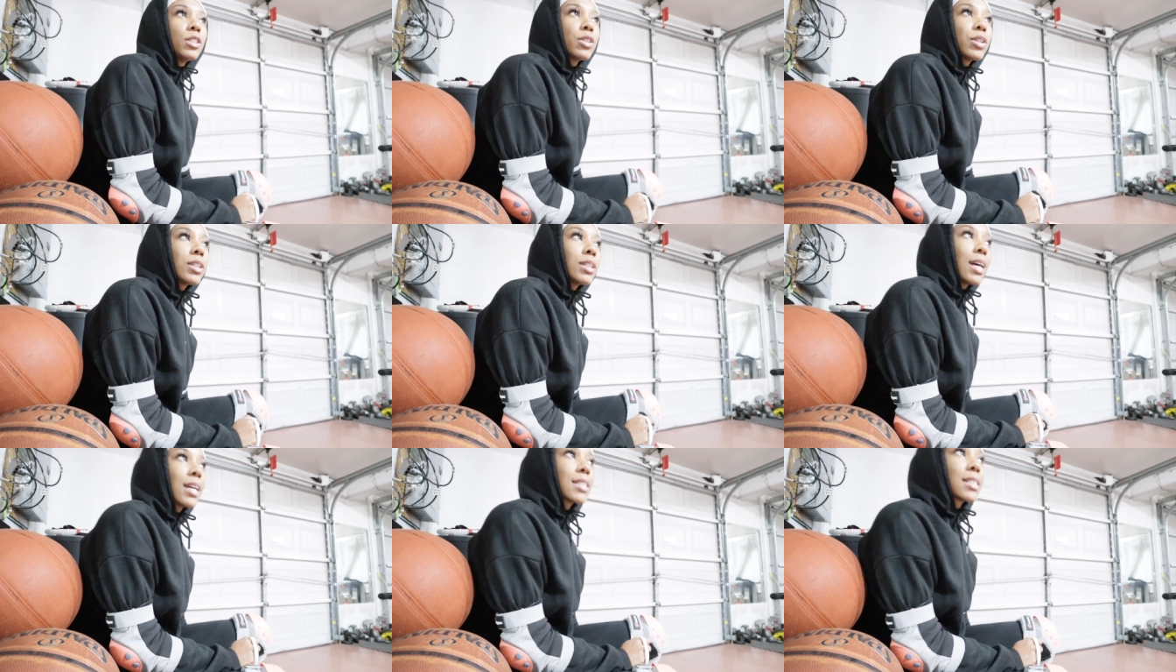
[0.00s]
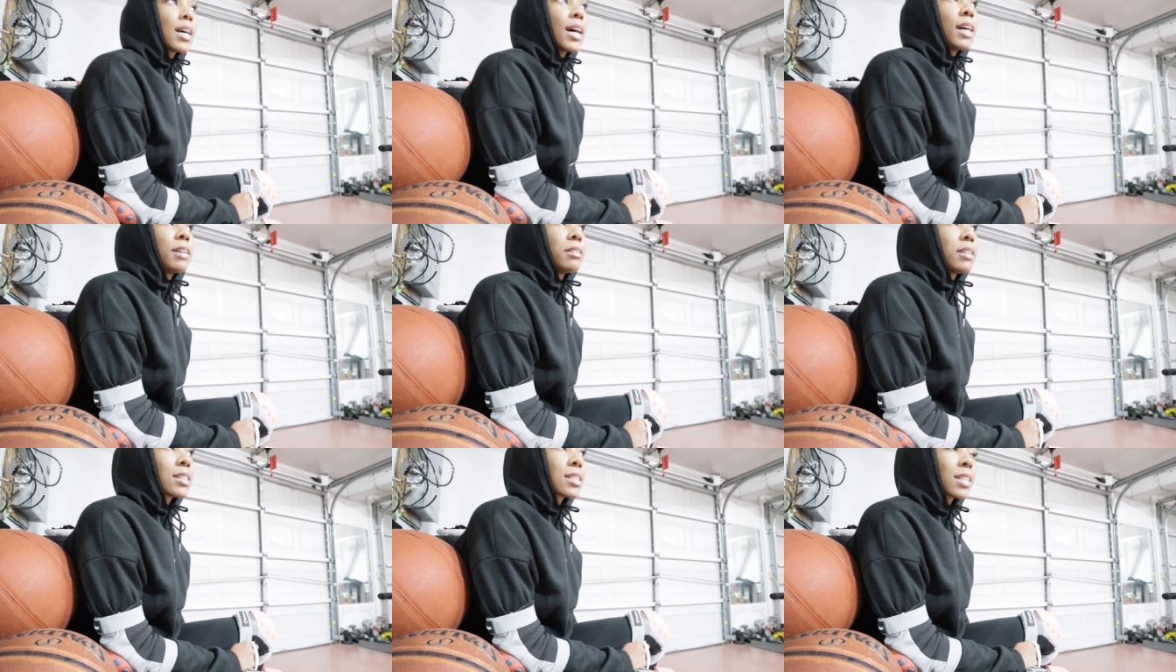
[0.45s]
During that
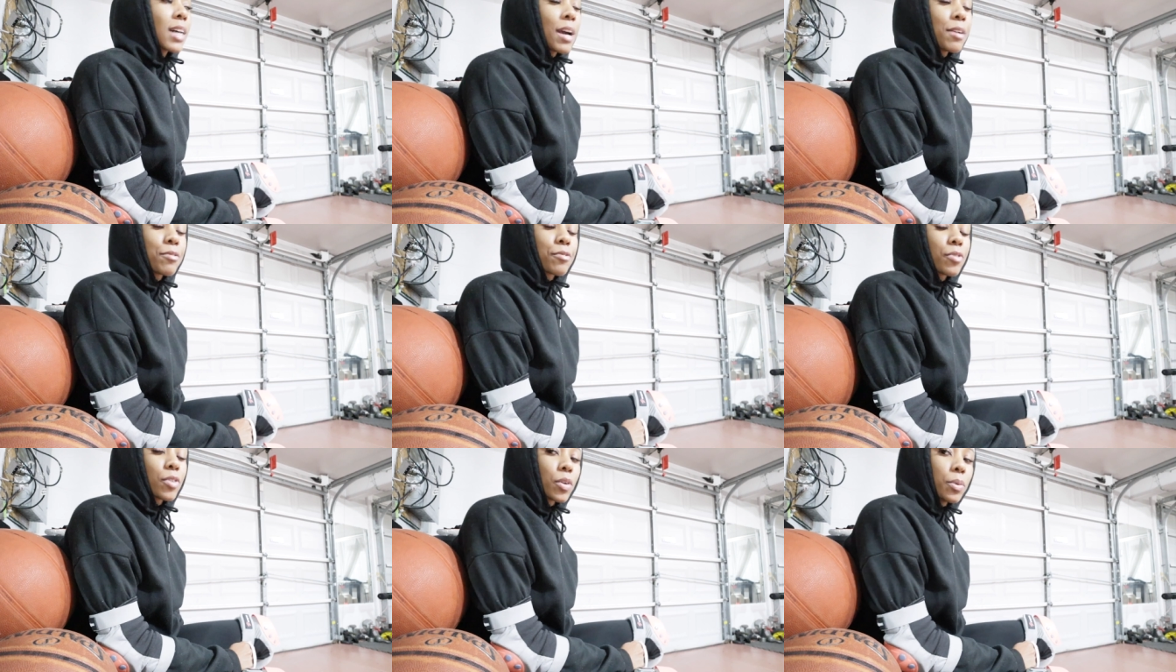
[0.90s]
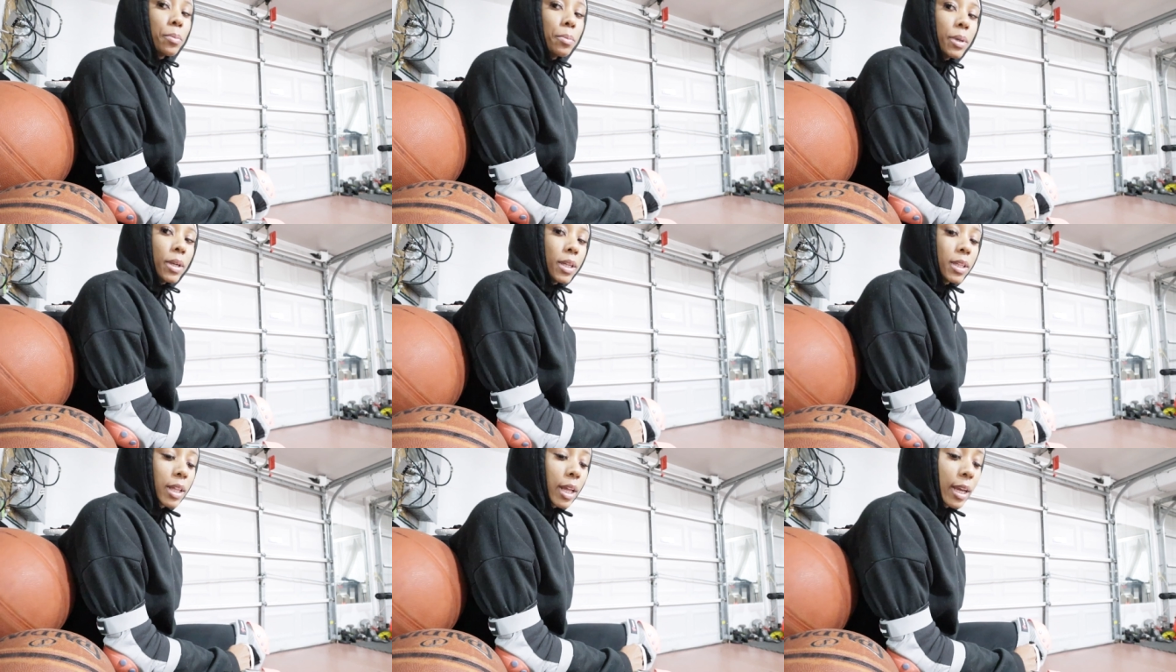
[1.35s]
time, that's time for
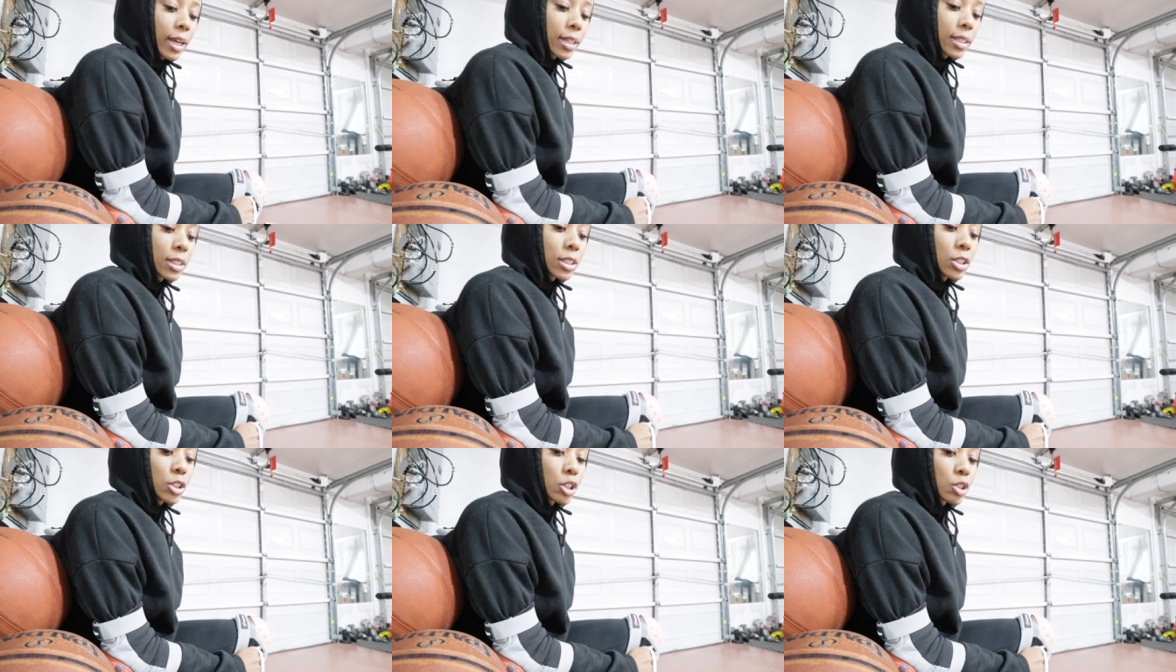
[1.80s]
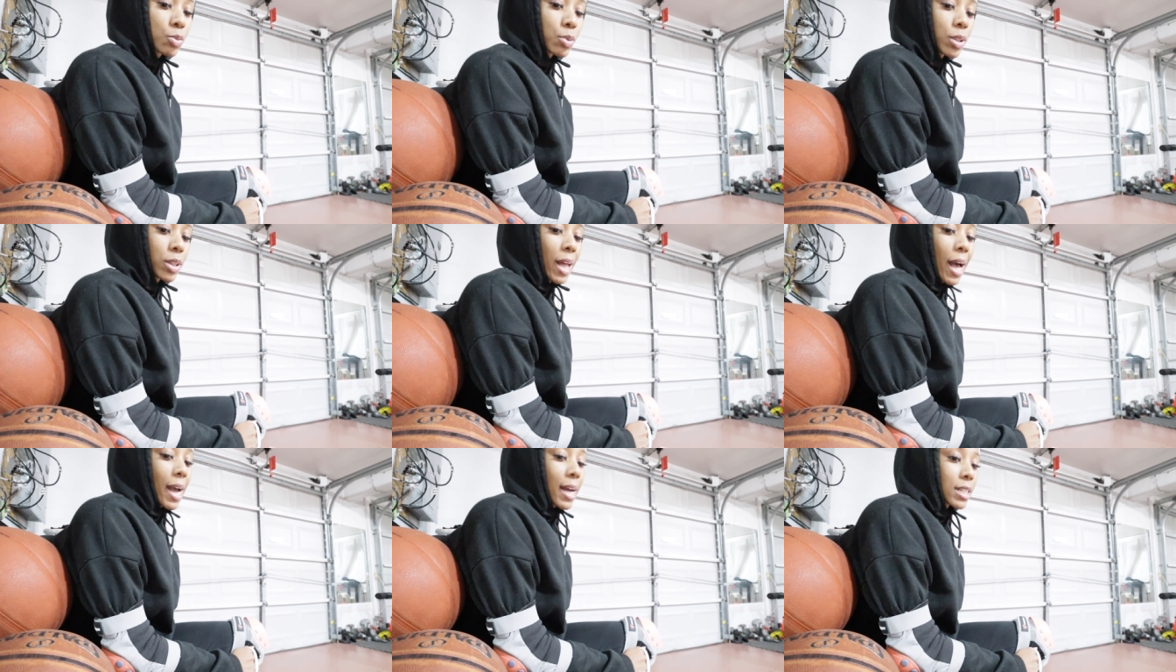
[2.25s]
me, like to just
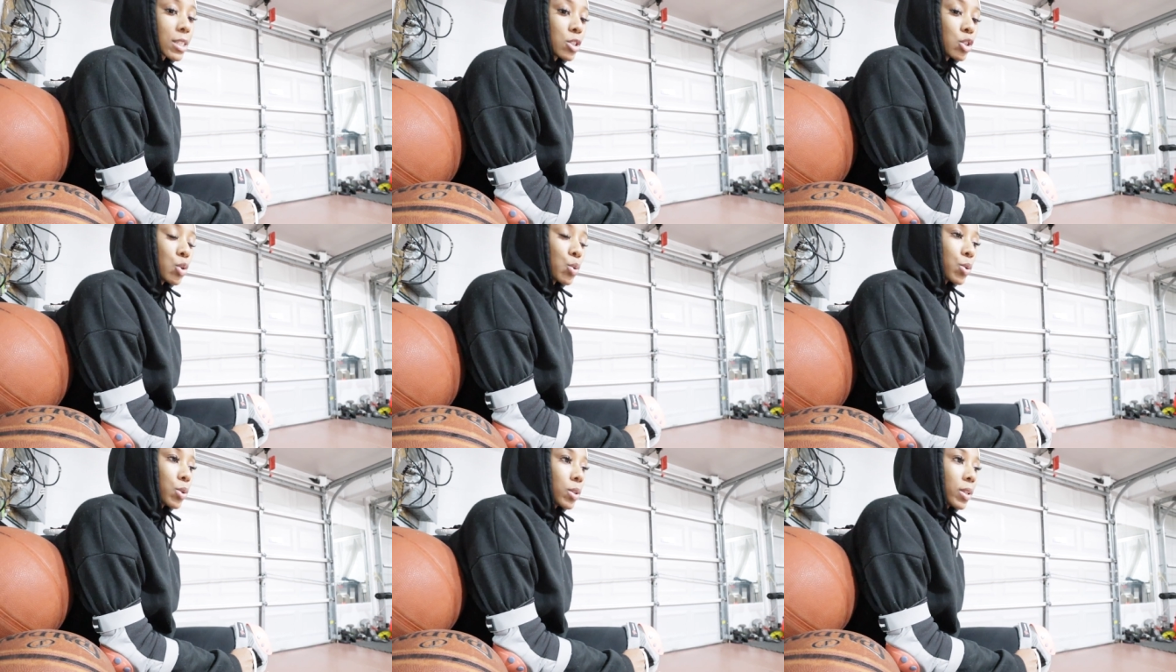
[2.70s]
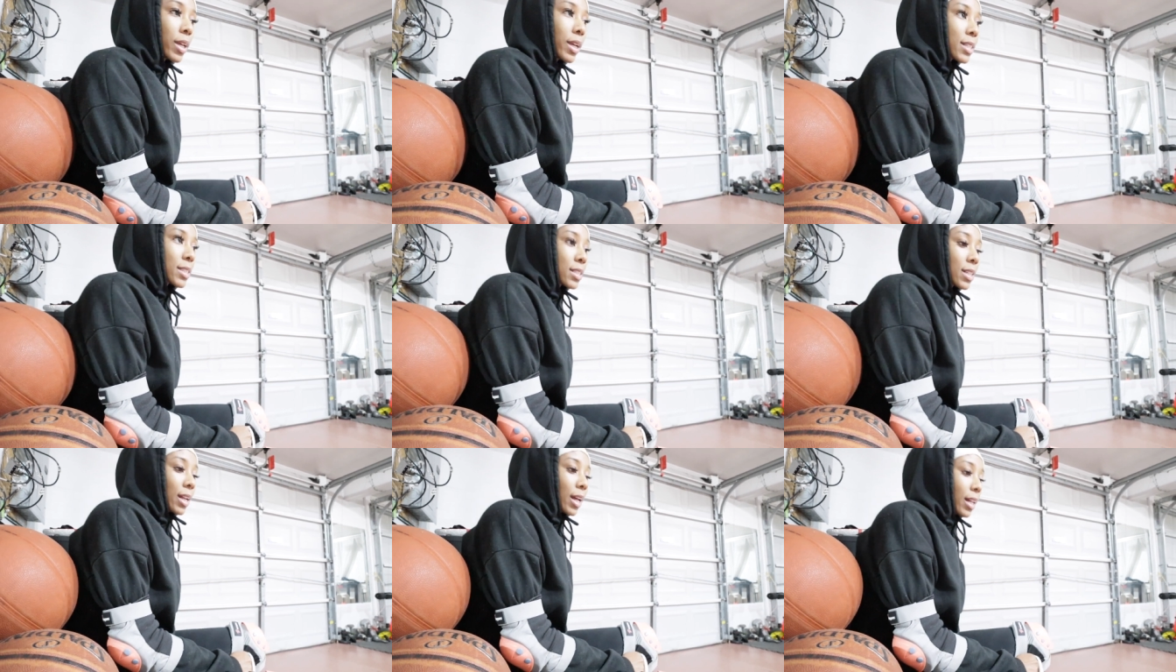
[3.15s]
relax, do
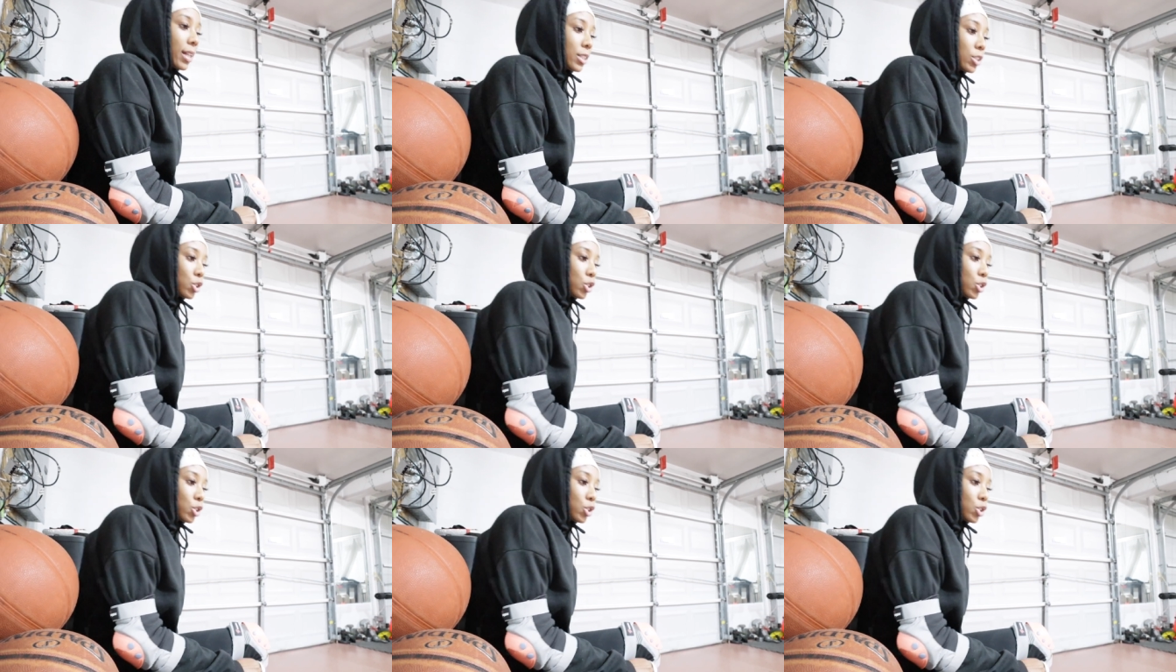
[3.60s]
things that I